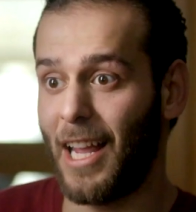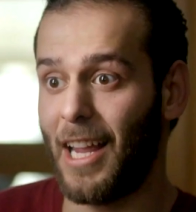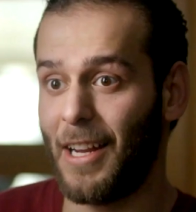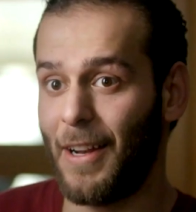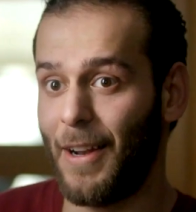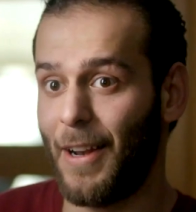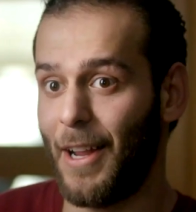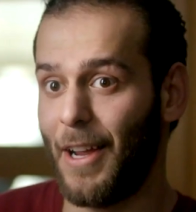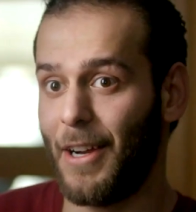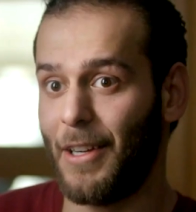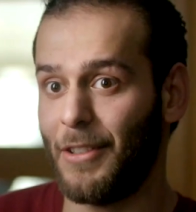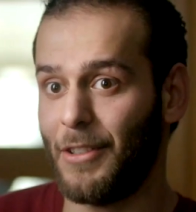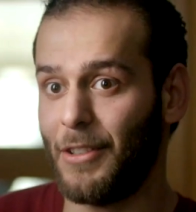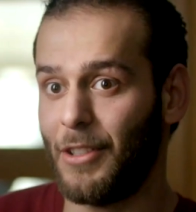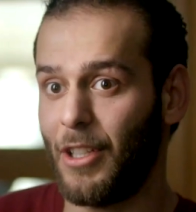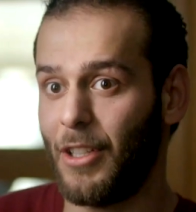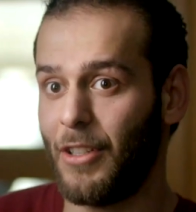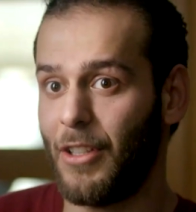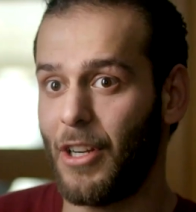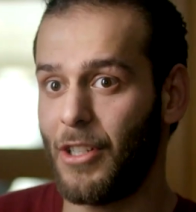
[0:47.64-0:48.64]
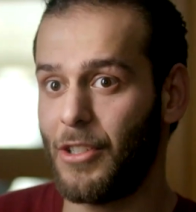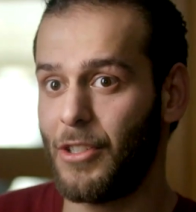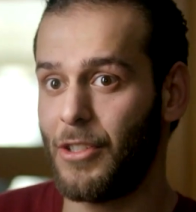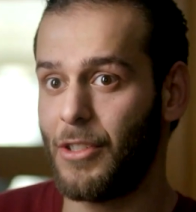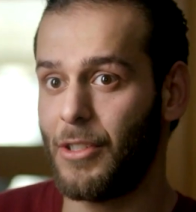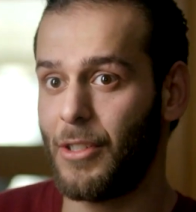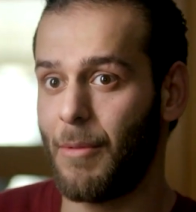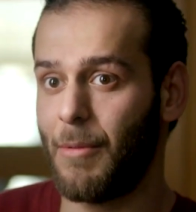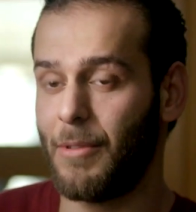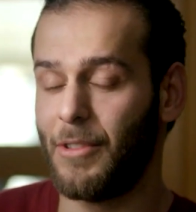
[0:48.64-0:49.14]
I learned there
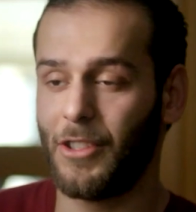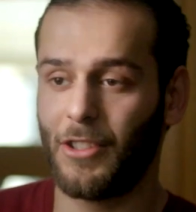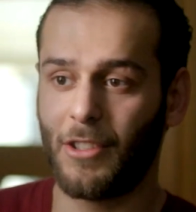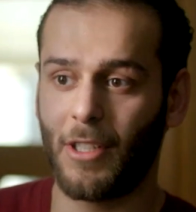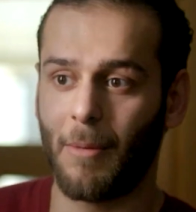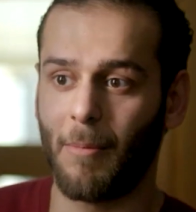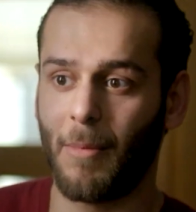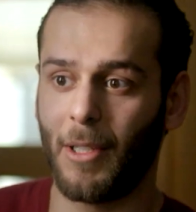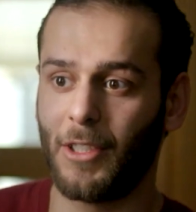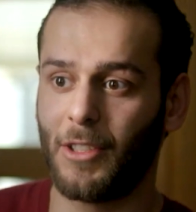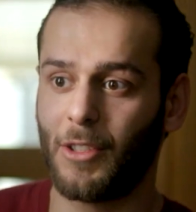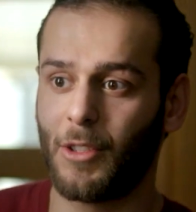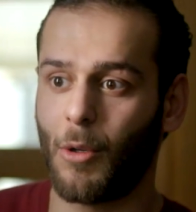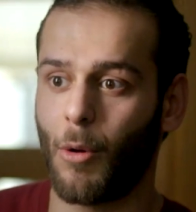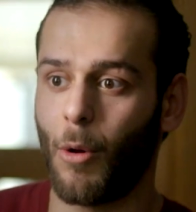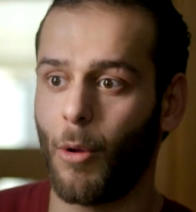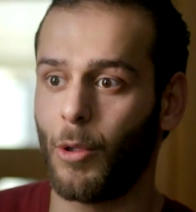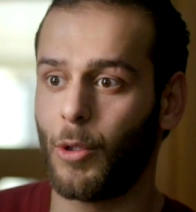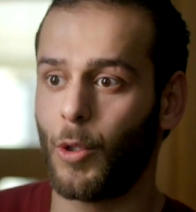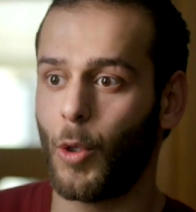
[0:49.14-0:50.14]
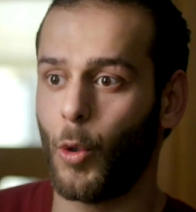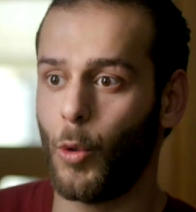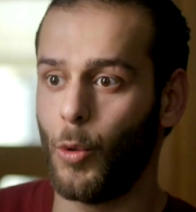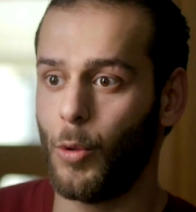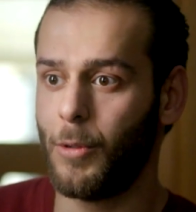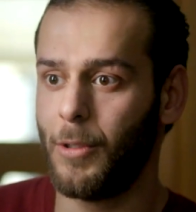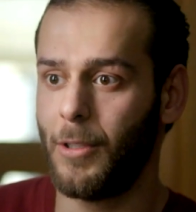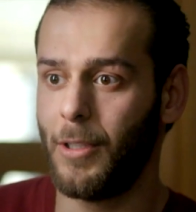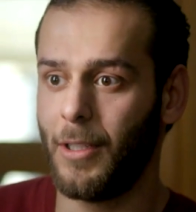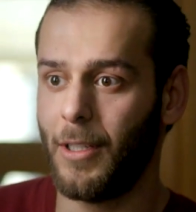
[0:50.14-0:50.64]
is an instrument called
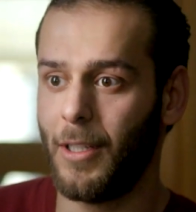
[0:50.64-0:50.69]
oud,